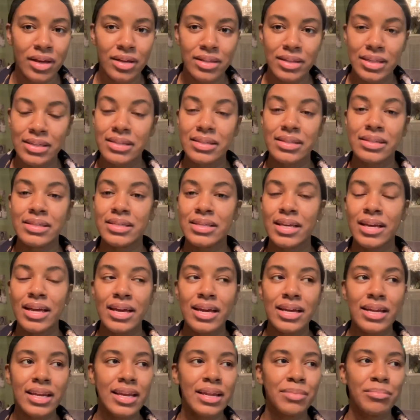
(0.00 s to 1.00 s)
This is
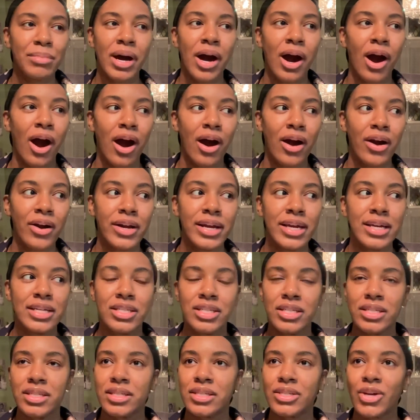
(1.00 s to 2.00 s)
it. In my heart, it
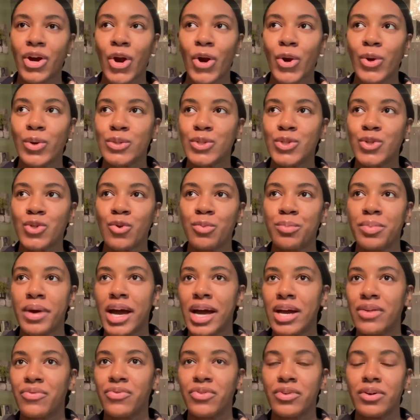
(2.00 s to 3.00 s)
just hurts so
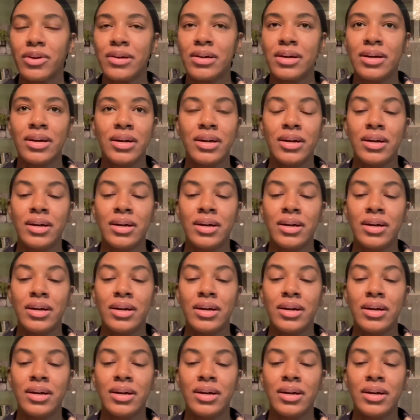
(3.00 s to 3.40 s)
bad for